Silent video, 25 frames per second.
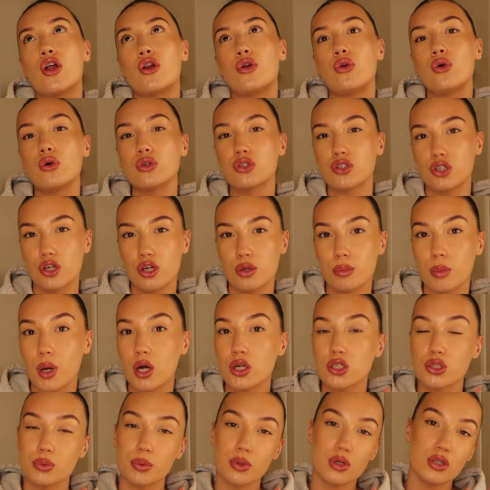Not too
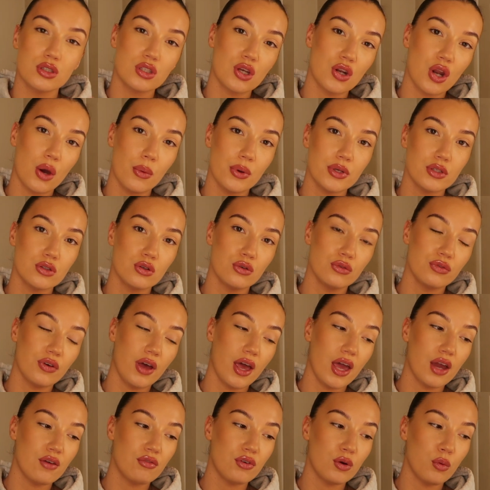much, because I know it's not
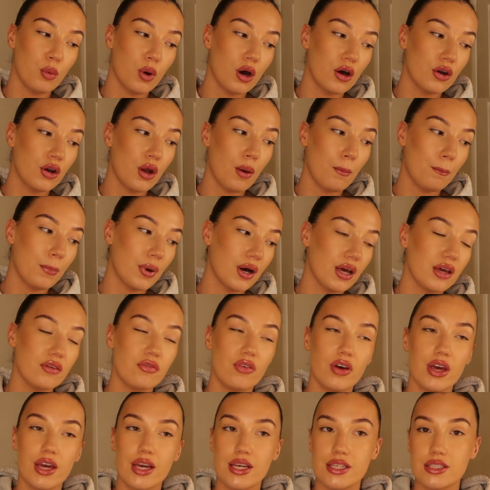for everyone, but
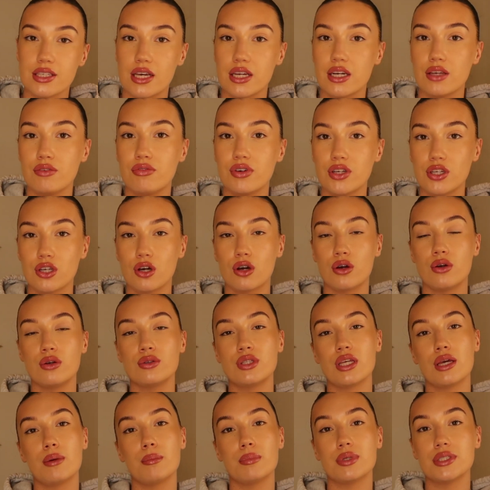if there is any
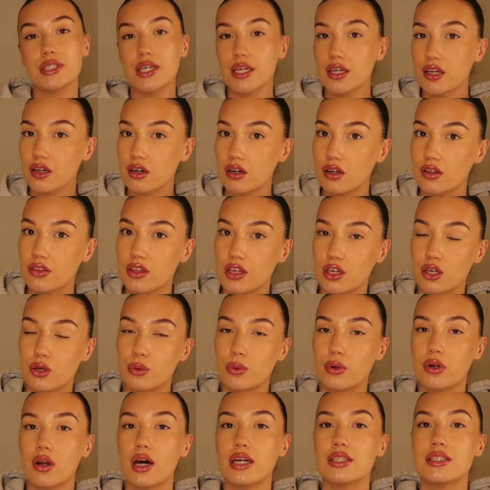videos in particular that
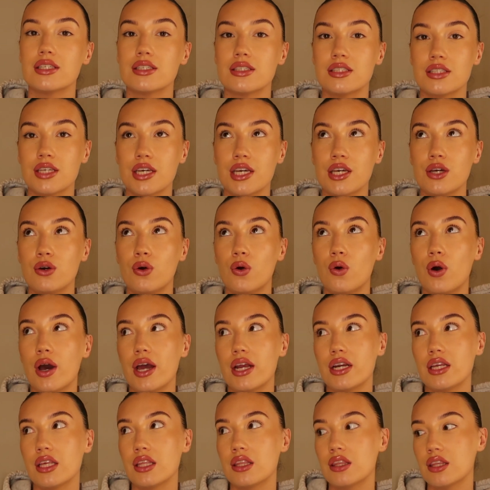you would like to see, or
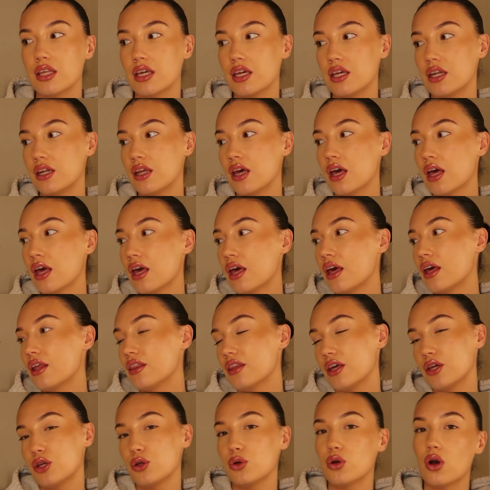anything
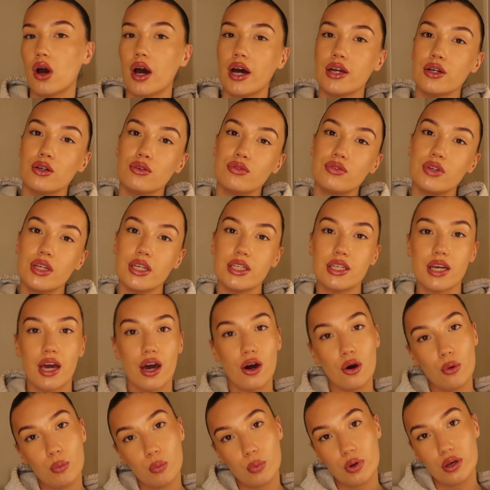that you kind of need
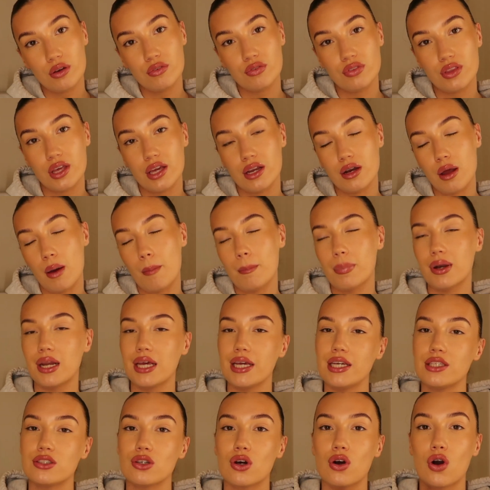help with, then
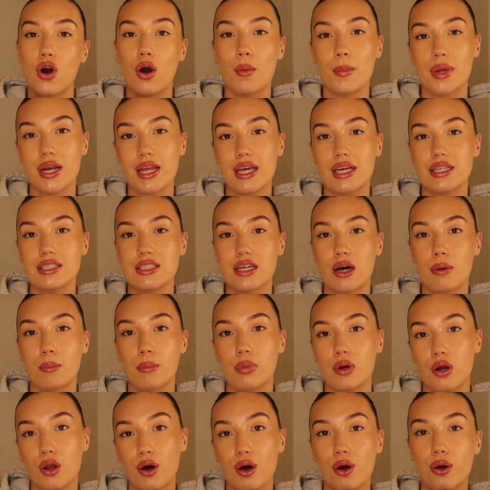please comment it down
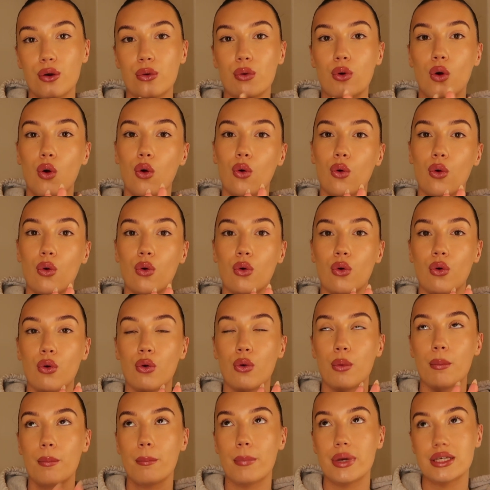below
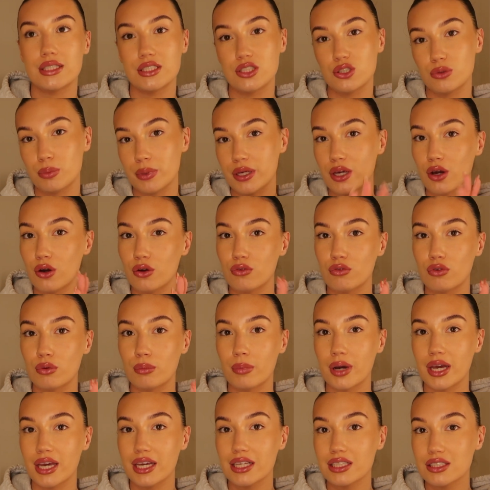or message me over
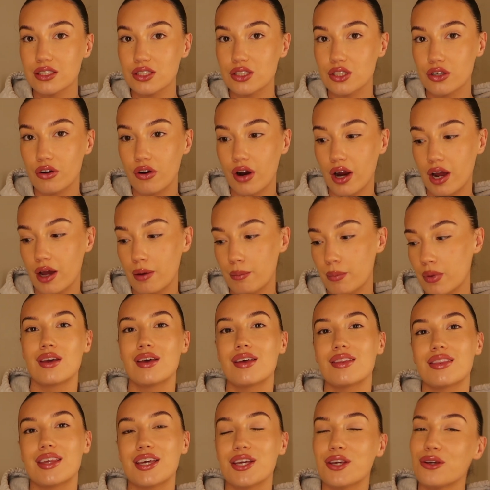on my Instagram.
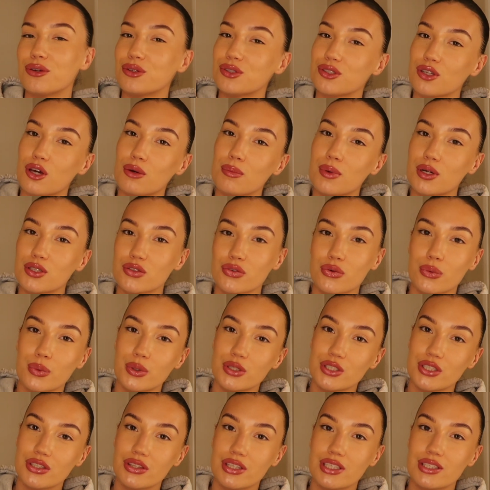Thank you so much for
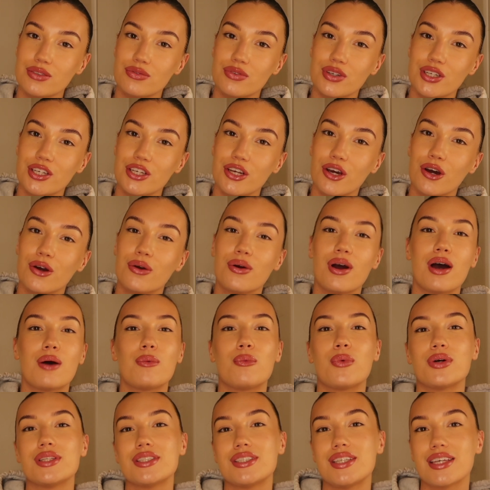watching this video,
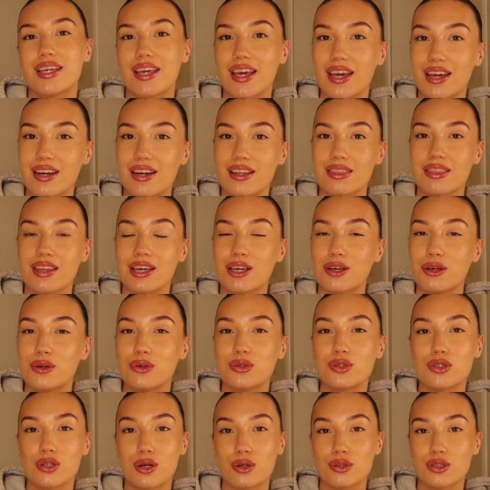and once again, thank
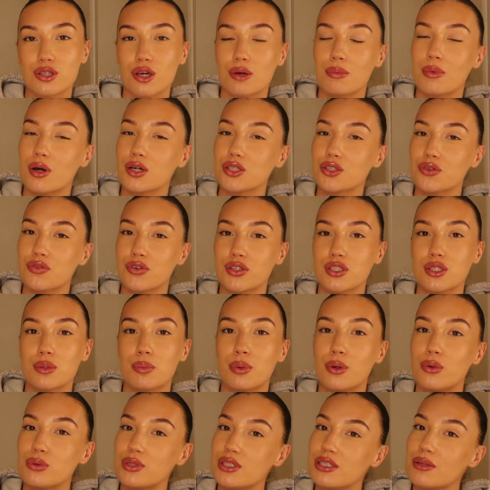you so, so much for
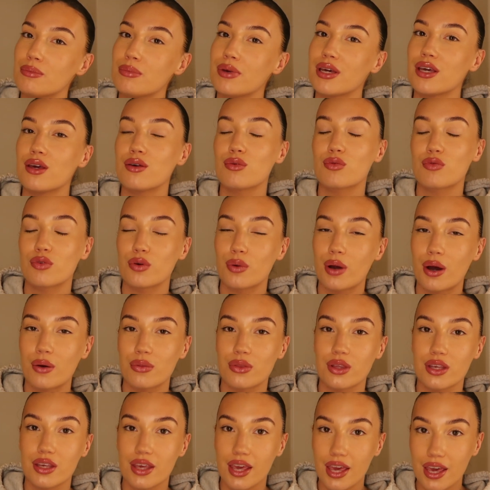supporting me
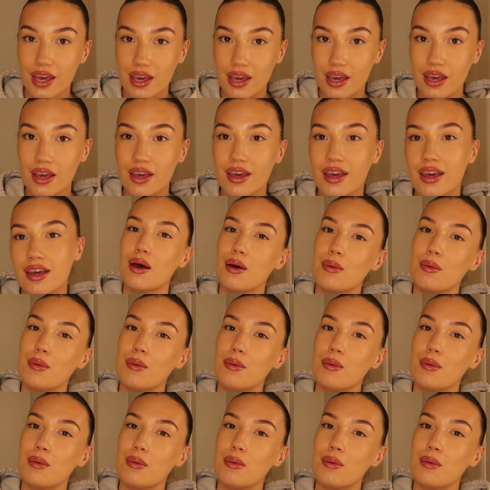throughout the year.